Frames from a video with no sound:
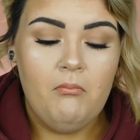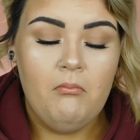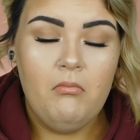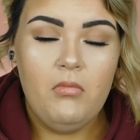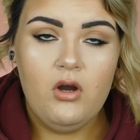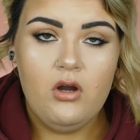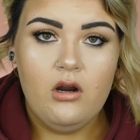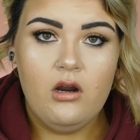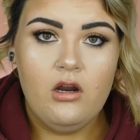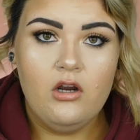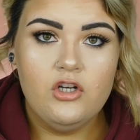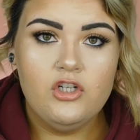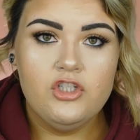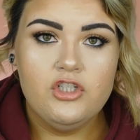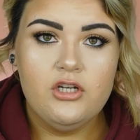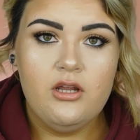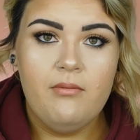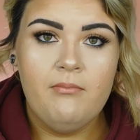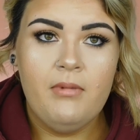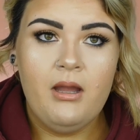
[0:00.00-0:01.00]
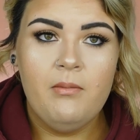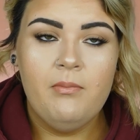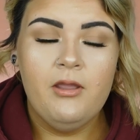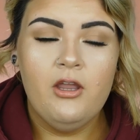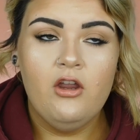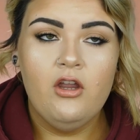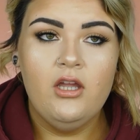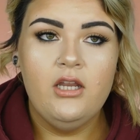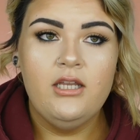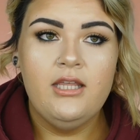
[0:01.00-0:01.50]
March, my
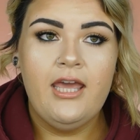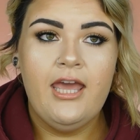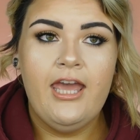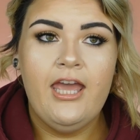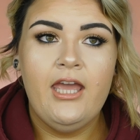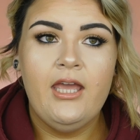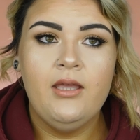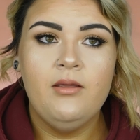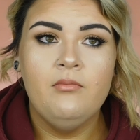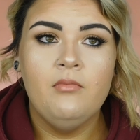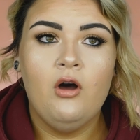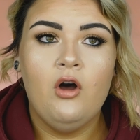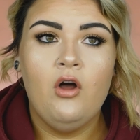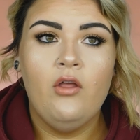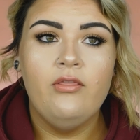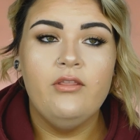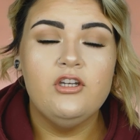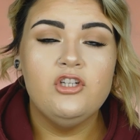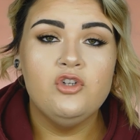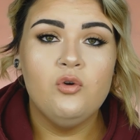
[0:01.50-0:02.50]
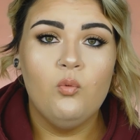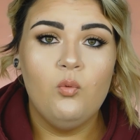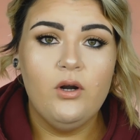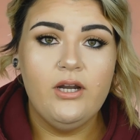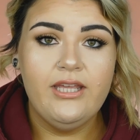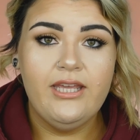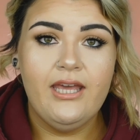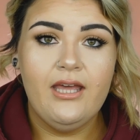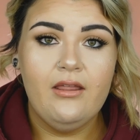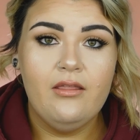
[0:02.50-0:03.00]
period came on the
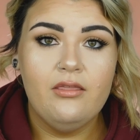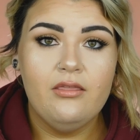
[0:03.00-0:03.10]
twentieth.